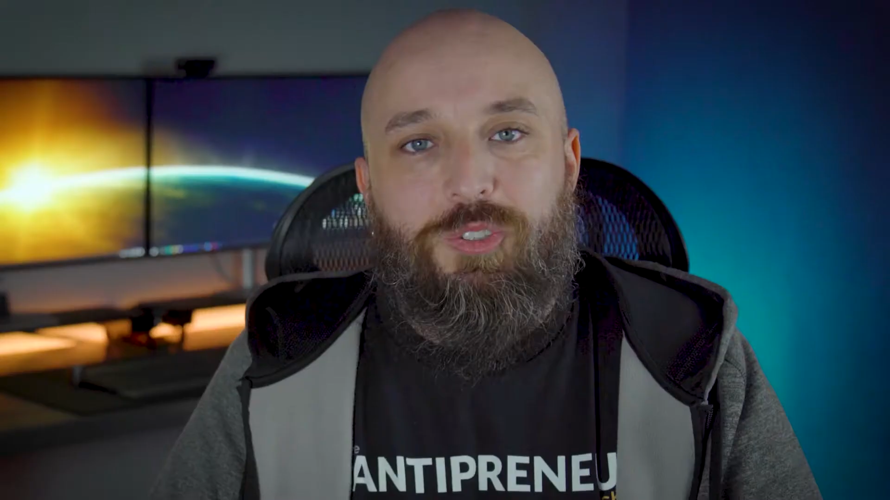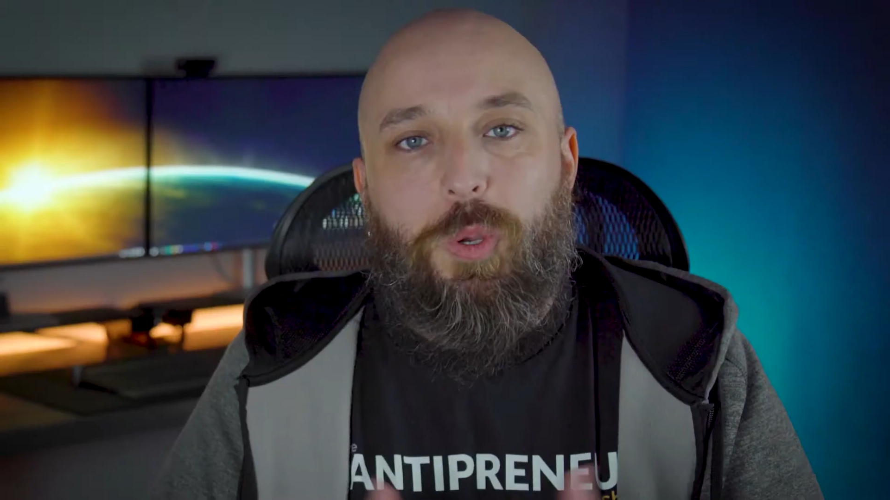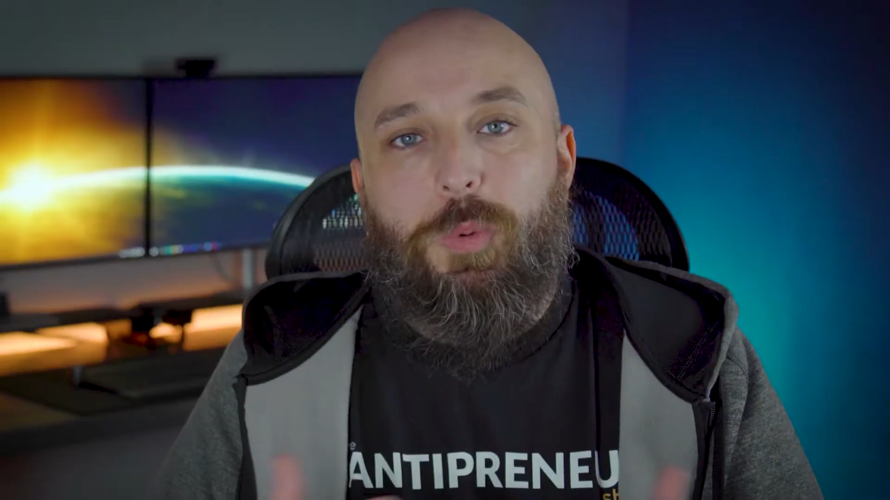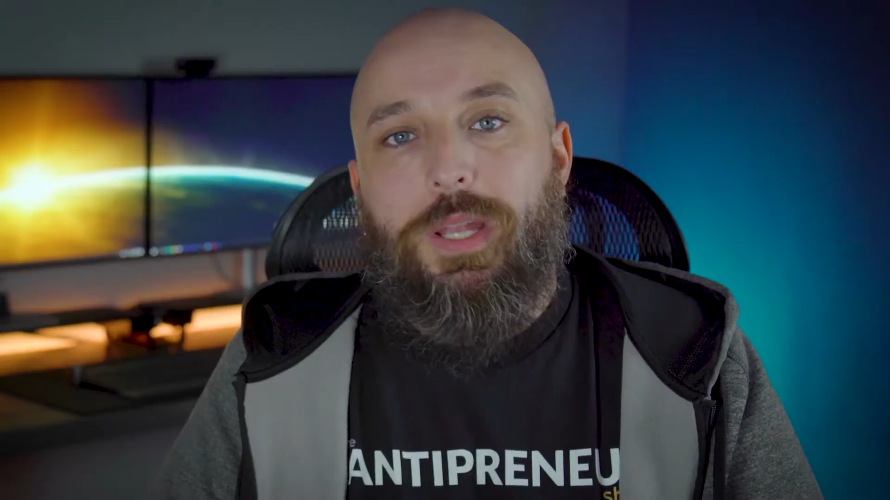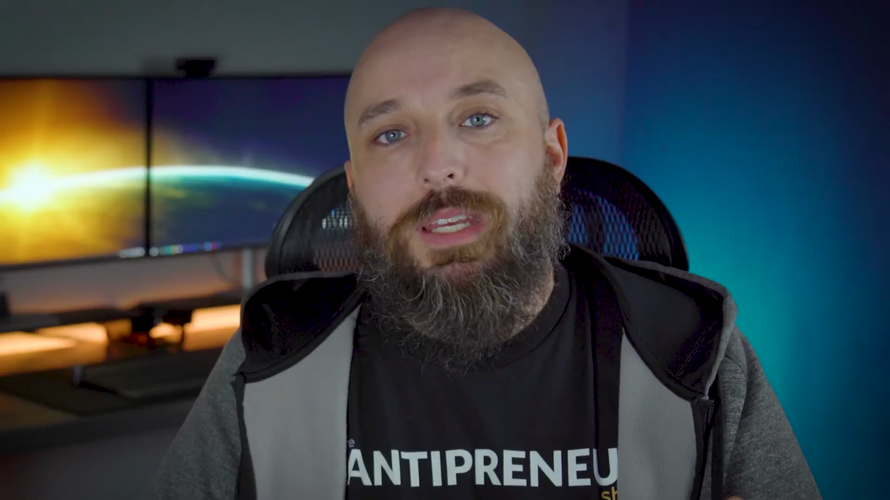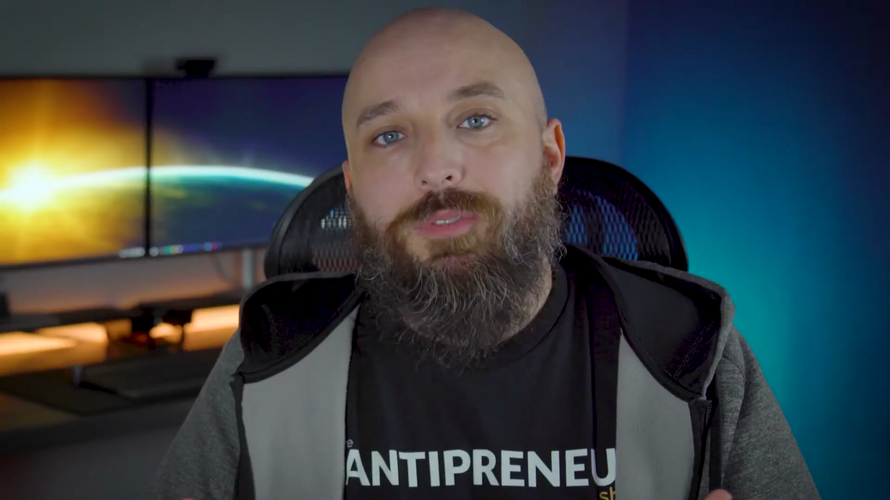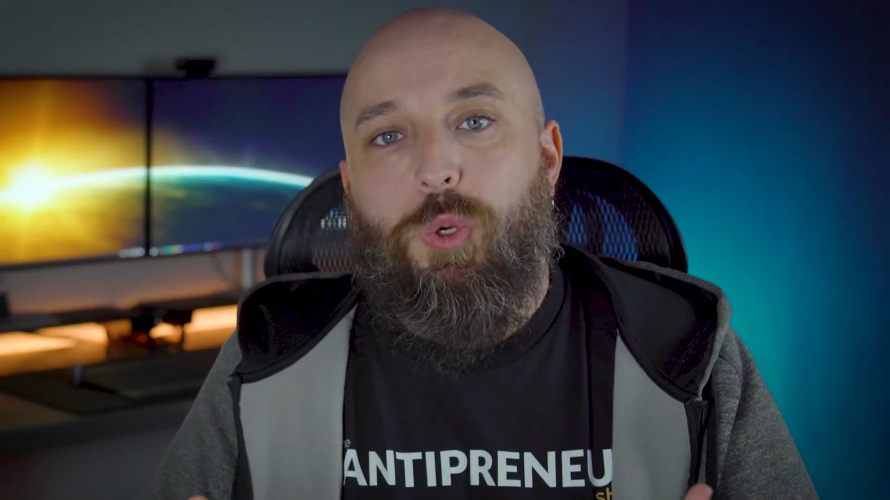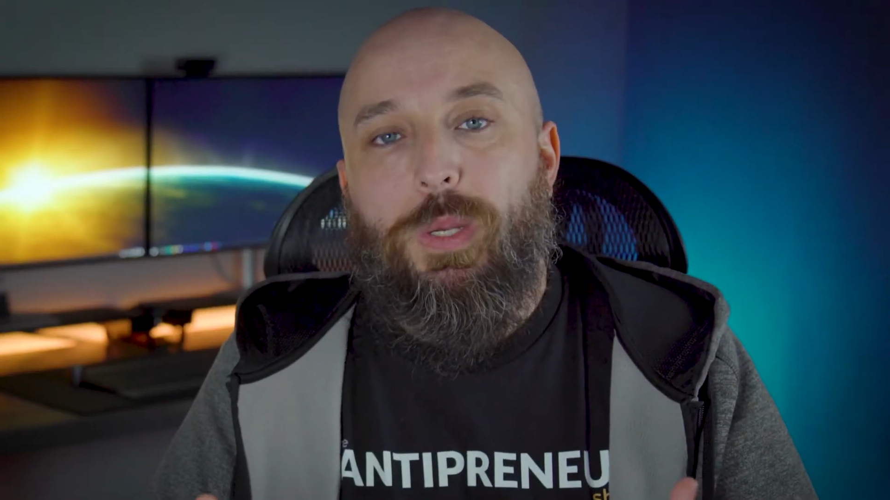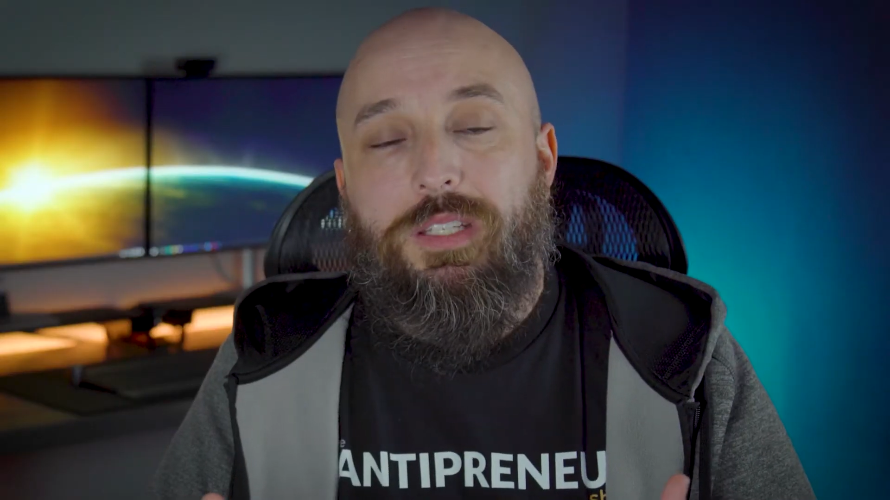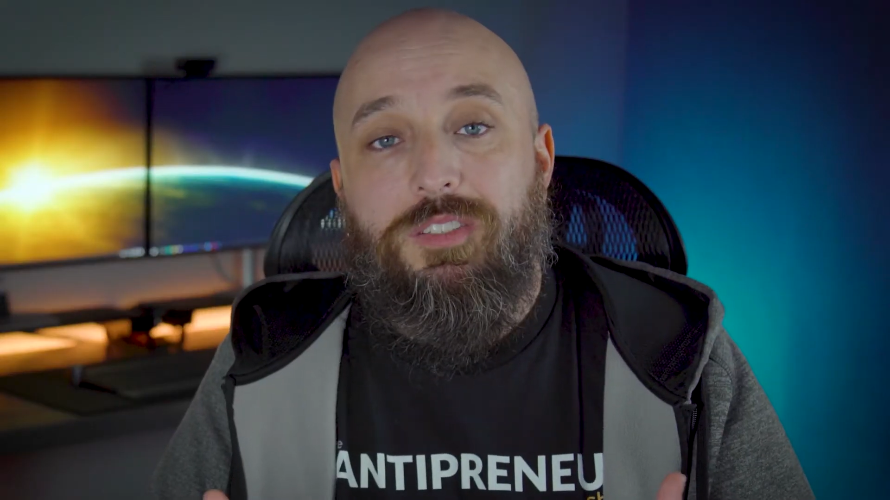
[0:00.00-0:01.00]
So I want to give a
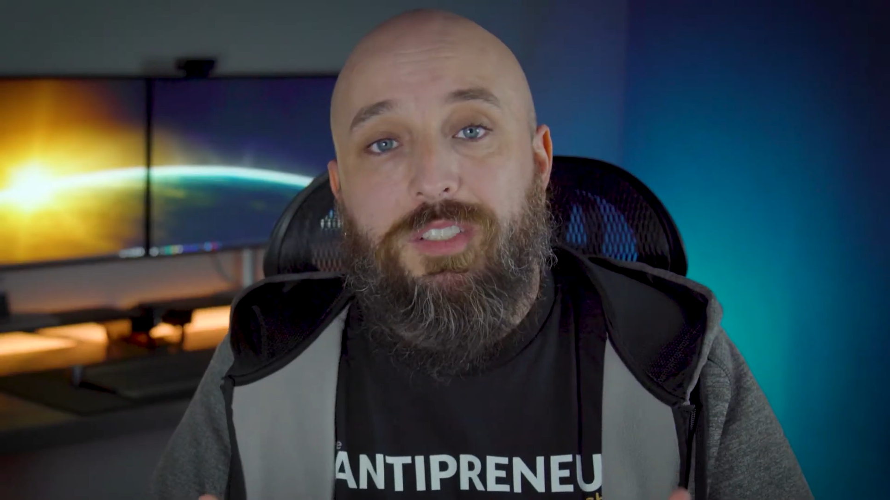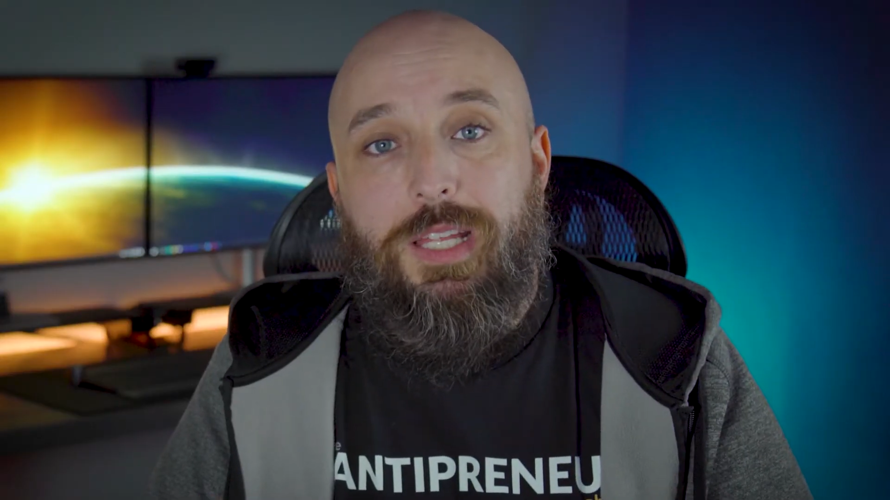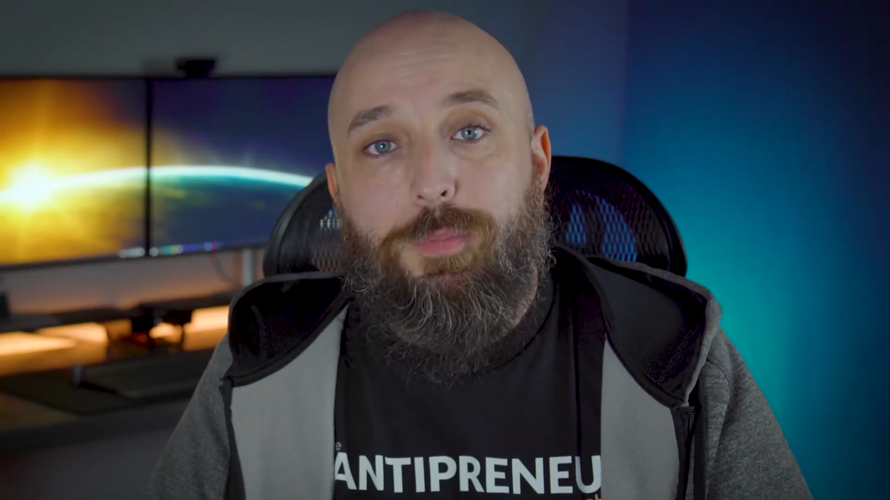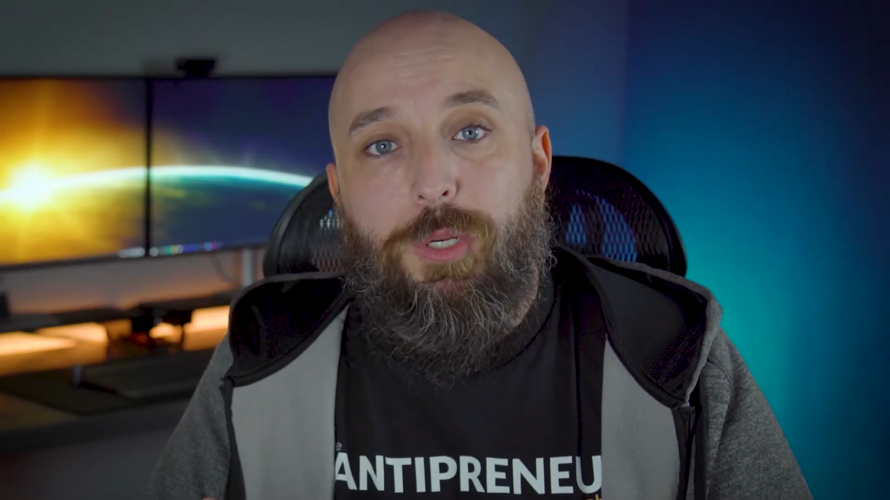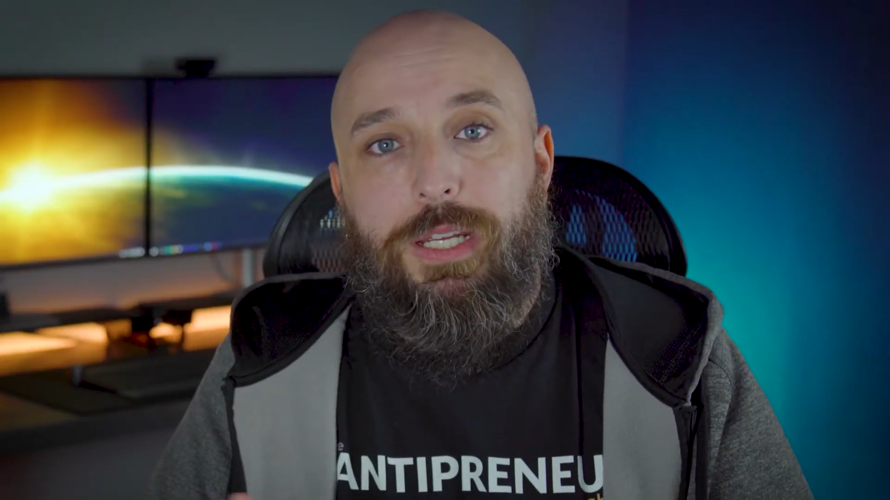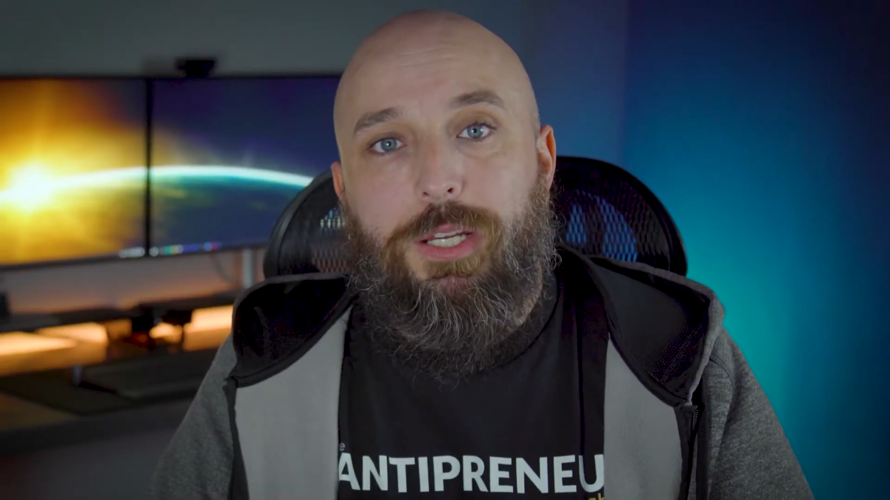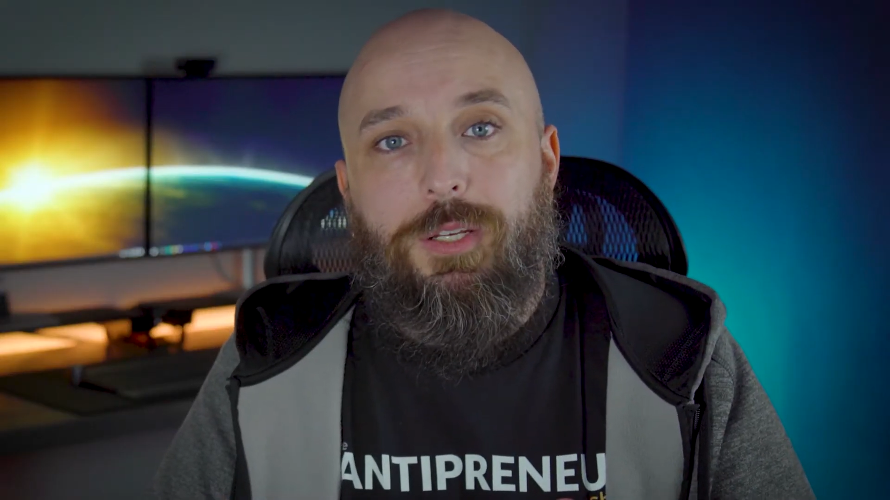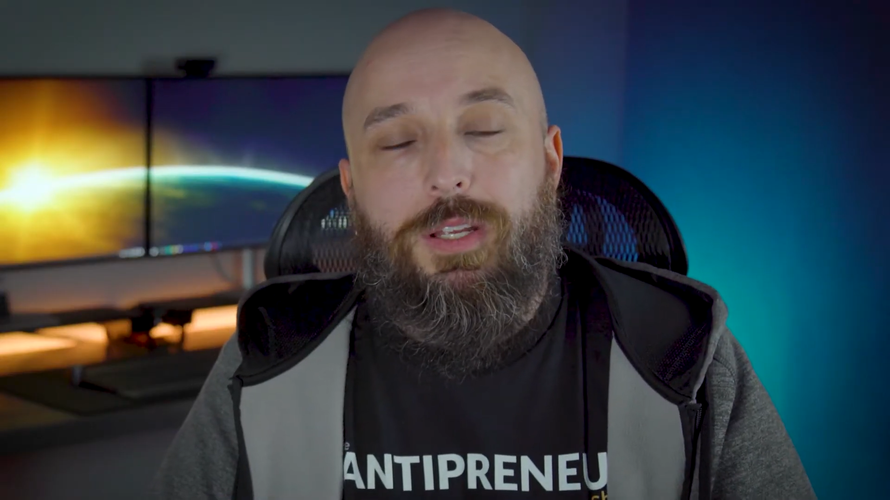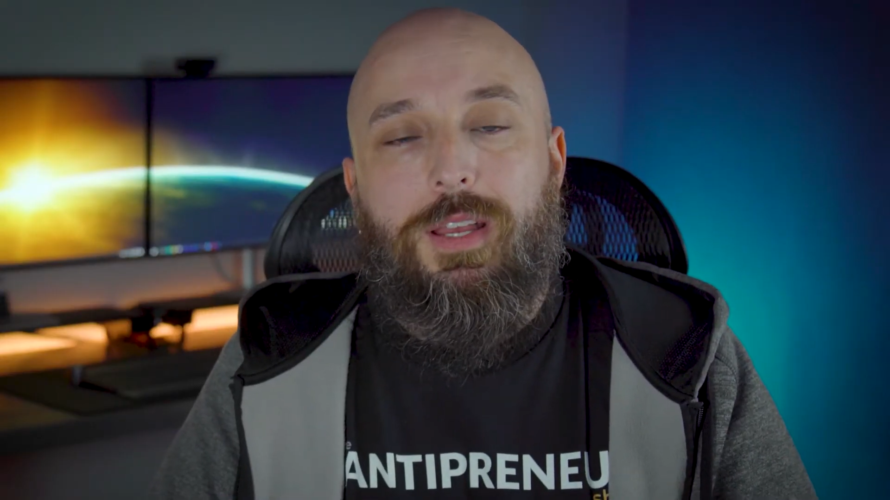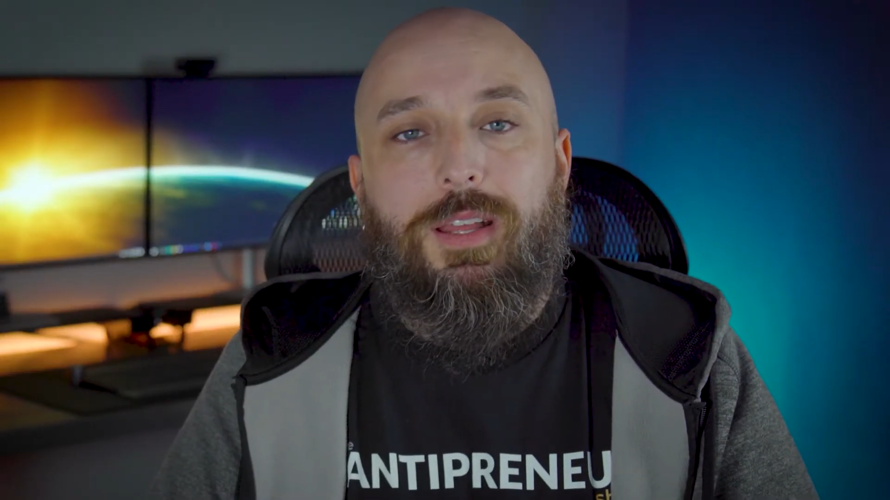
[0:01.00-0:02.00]
quick disclaimer
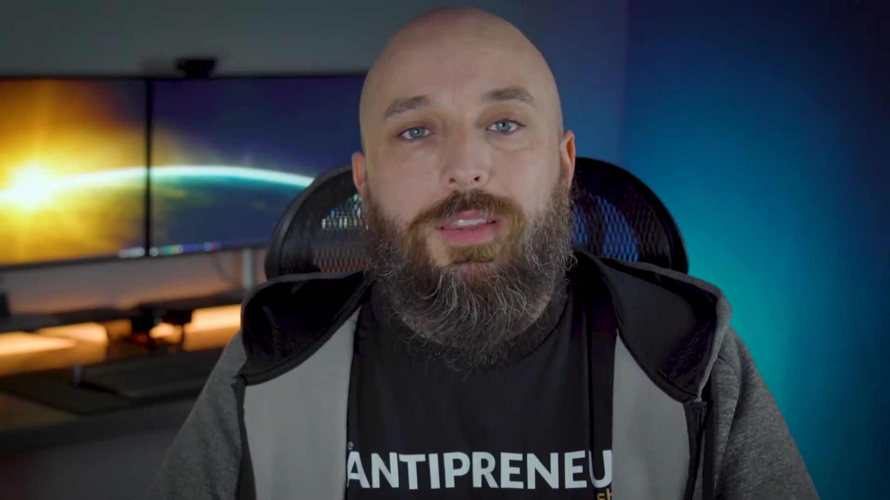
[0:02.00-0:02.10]
here